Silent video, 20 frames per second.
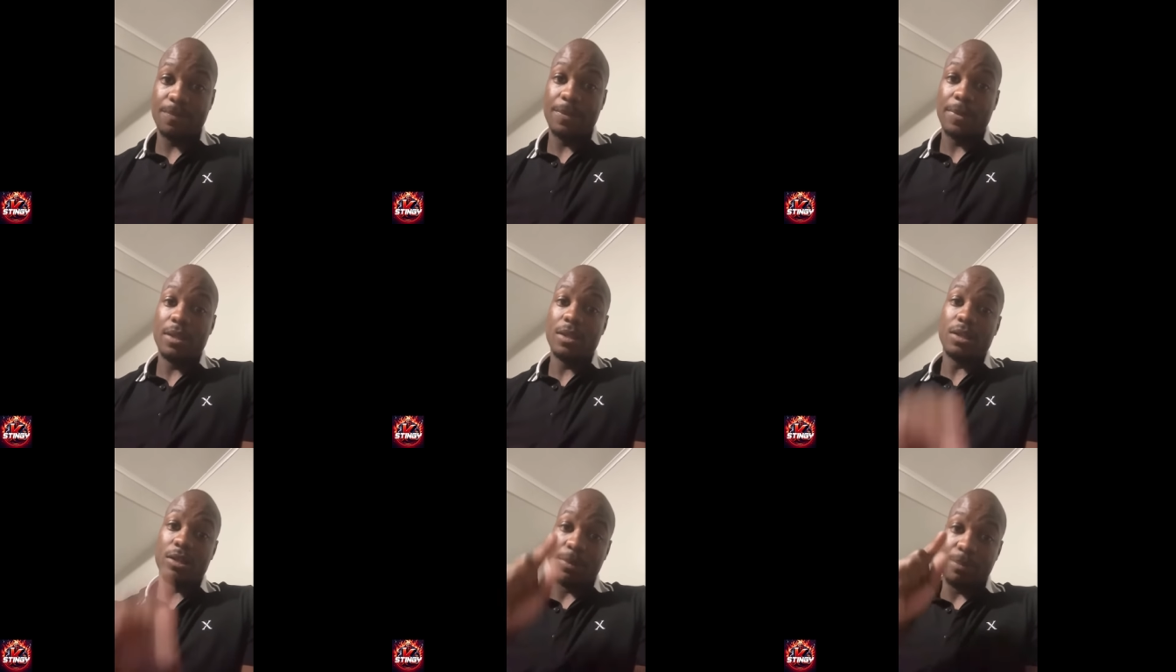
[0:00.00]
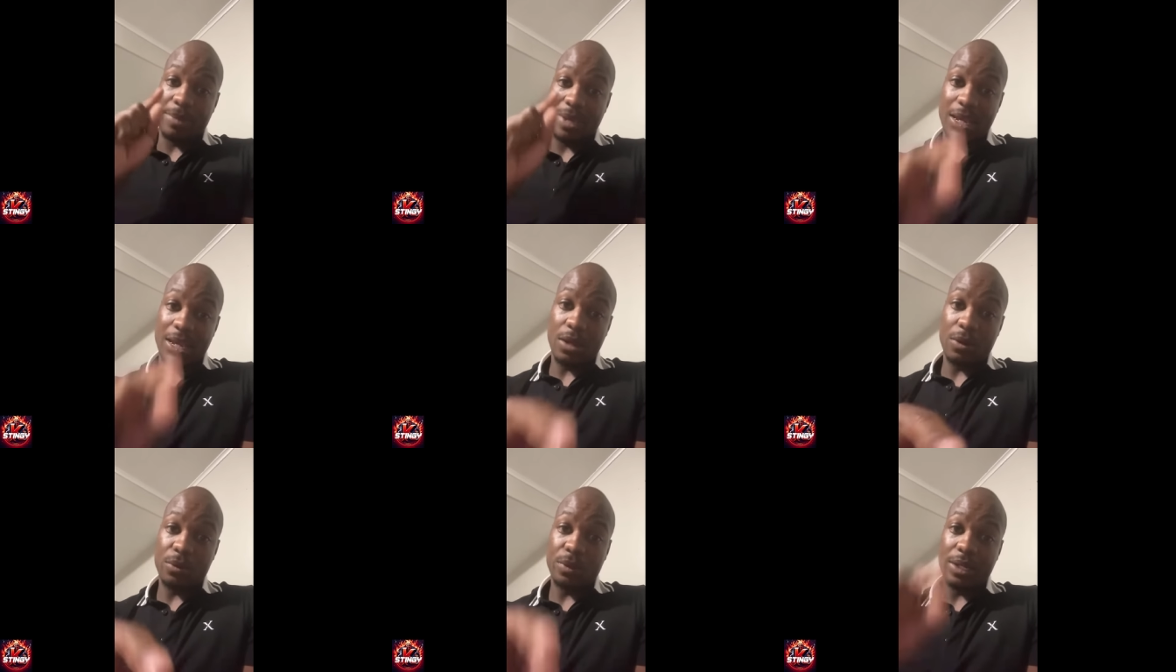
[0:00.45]

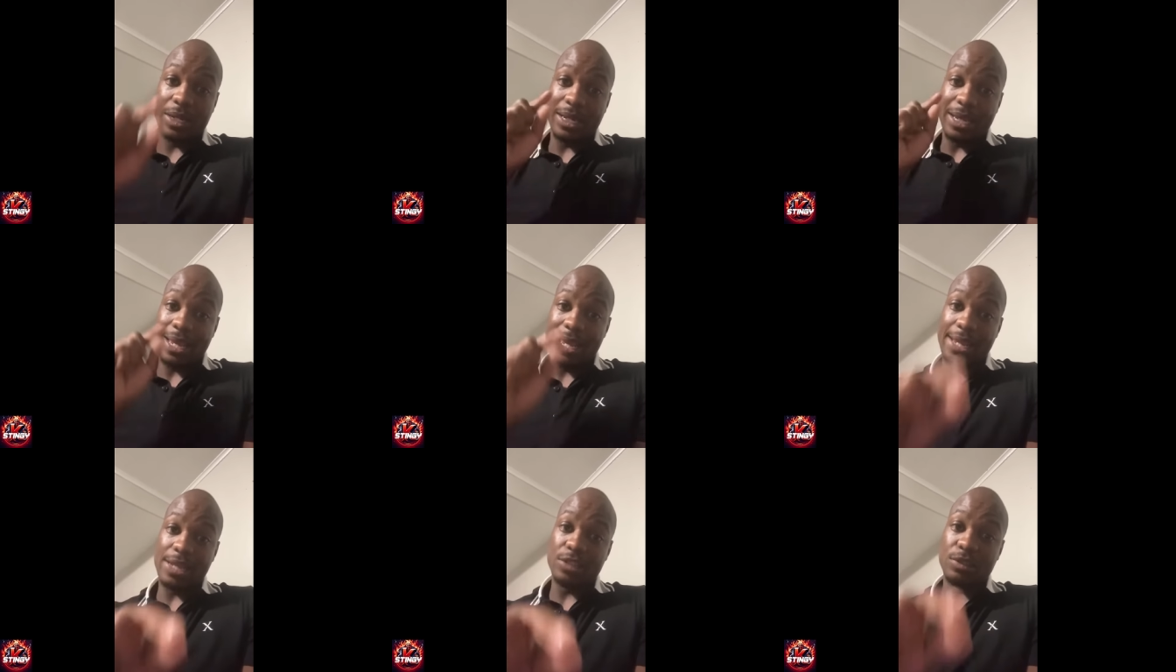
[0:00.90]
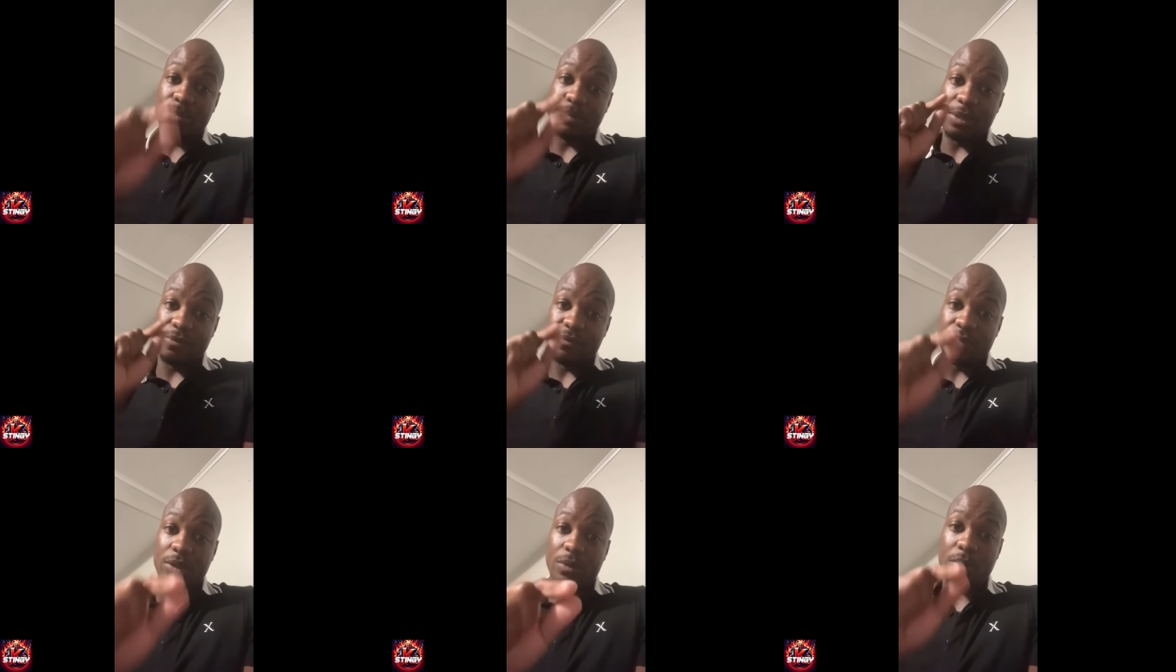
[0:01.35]
Cabrera and Angel been
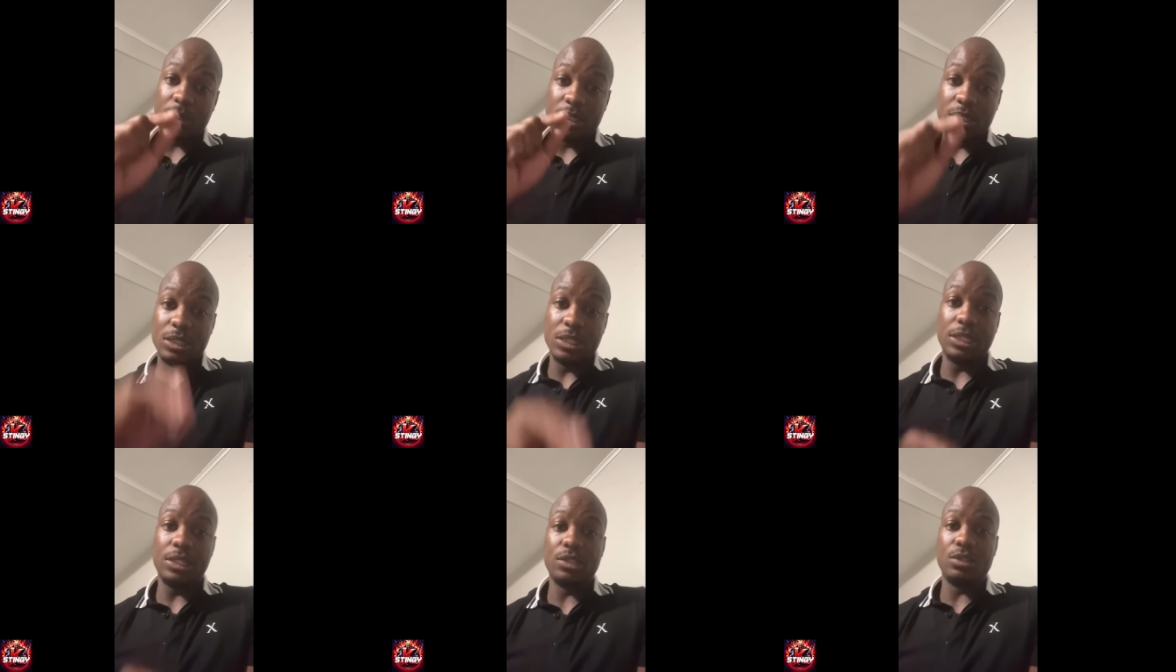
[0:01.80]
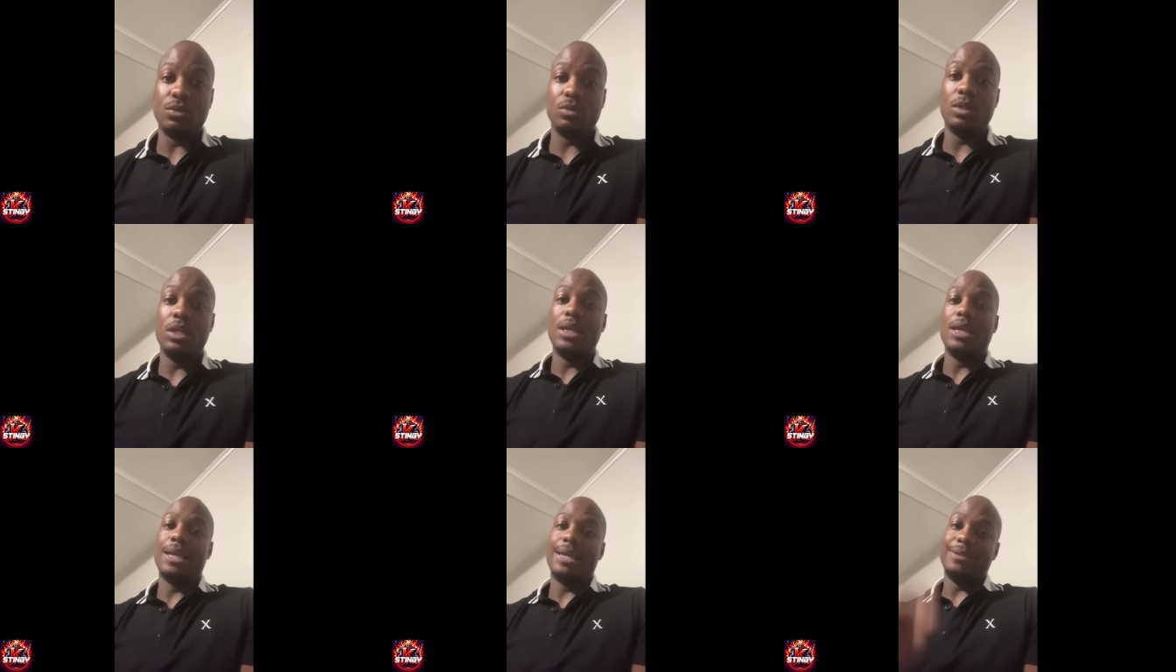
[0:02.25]
very good to you,
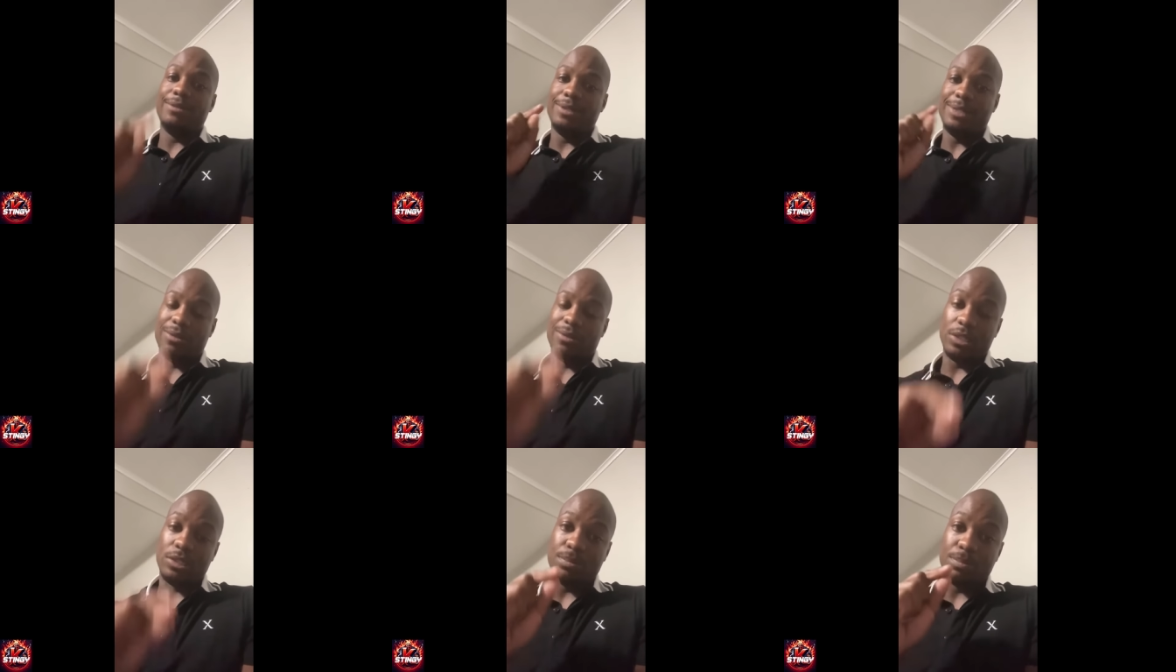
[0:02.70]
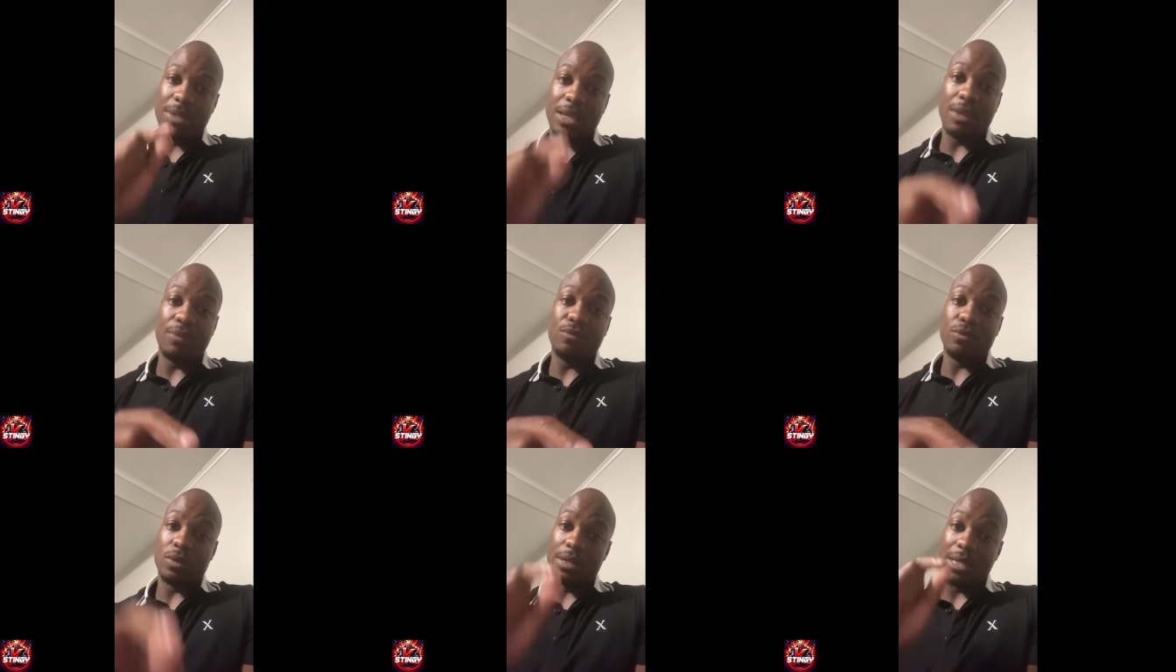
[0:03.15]
and you get on this
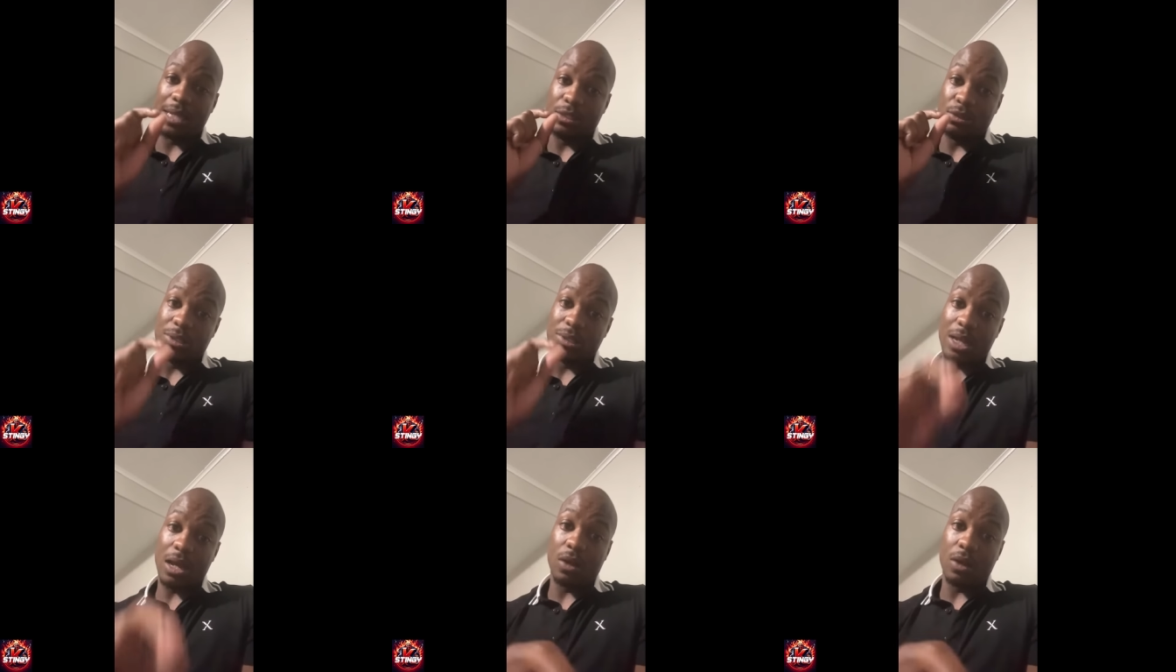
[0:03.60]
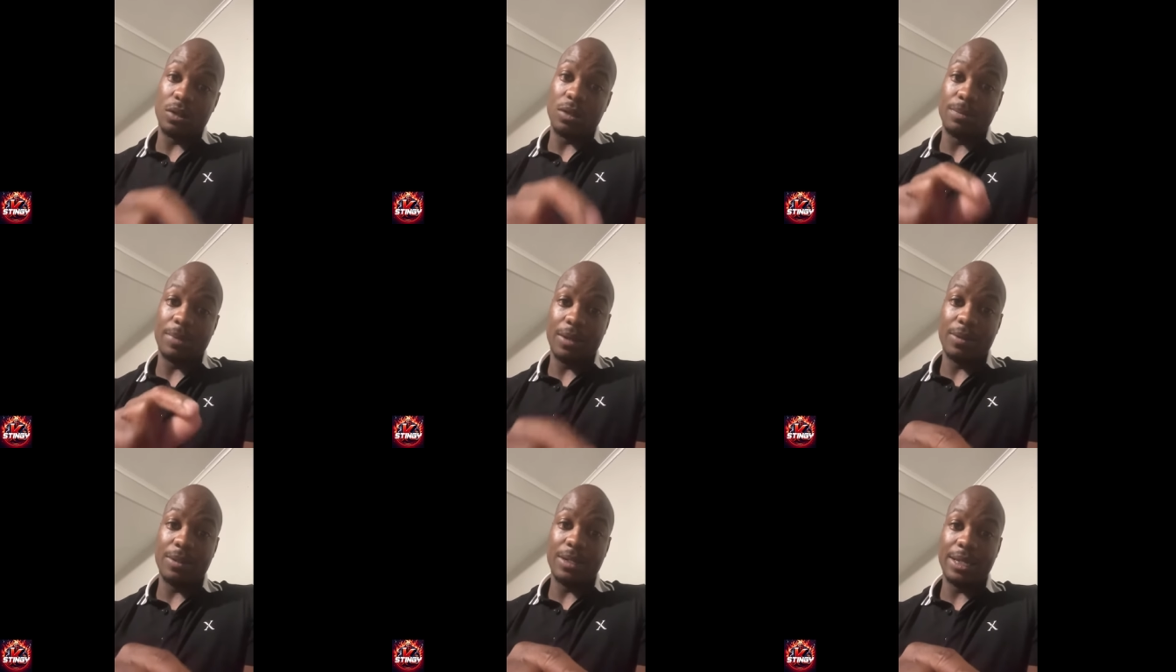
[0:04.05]
platform and you dog them
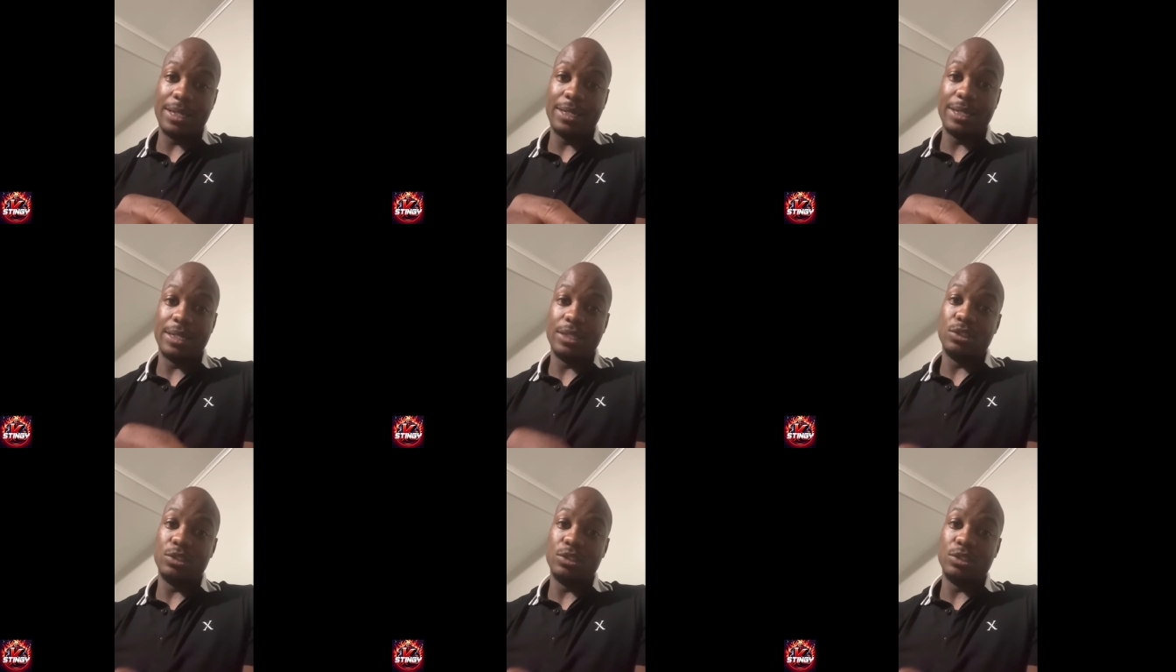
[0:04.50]
out like that.